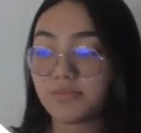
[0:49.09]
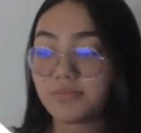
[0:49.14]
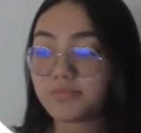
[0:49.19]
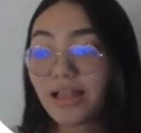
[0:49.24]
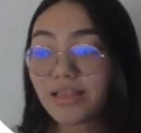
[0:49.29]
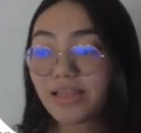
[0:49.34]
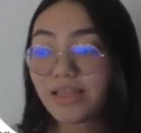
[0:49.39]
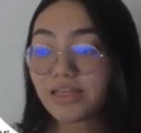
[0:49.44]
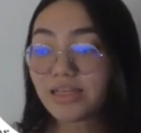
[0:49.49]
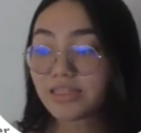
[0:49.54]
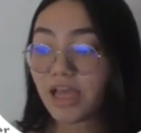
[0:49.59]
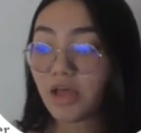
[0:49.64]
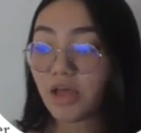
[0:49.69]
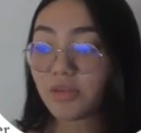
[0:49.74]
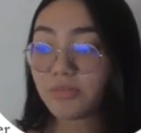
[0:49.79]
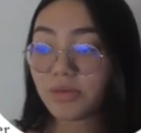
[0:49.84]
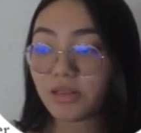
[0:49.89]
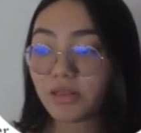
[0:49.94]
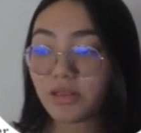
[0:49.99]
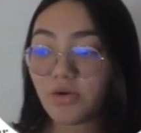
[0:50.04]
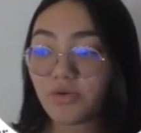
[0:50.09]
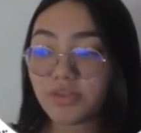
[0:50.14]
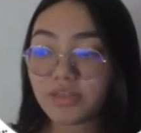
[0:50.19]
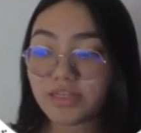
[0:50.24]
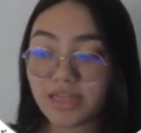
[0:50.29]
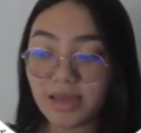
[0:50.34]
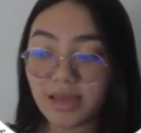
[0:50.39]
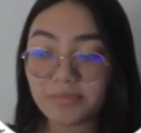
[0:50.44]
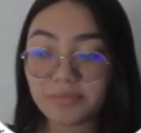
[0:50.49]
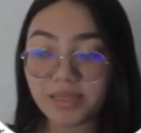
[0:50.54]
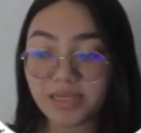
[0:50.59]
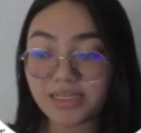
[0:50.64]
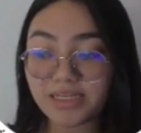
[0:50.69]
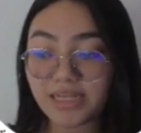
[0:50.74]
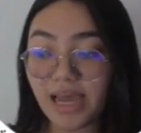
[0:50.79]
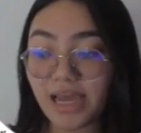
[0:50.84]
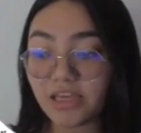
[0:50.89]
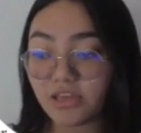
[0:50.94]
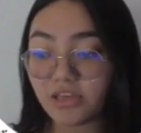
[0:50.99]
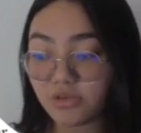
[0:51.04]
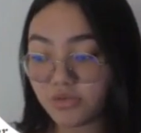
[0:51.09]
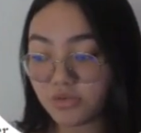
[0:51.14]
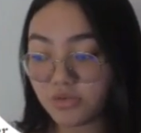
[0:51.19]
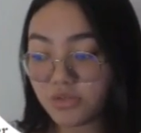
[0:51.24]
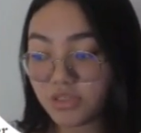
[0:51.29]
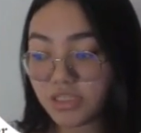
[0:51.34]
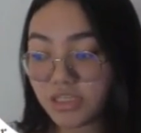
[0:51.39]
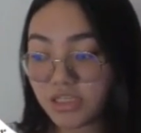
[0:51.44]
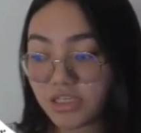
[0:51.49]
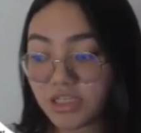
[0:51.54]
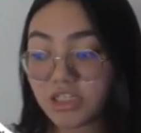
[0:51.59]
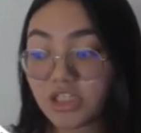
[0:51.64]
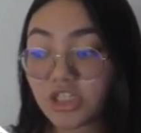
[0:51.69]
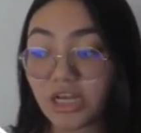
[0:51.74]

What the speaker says: I'll link down below the template I used,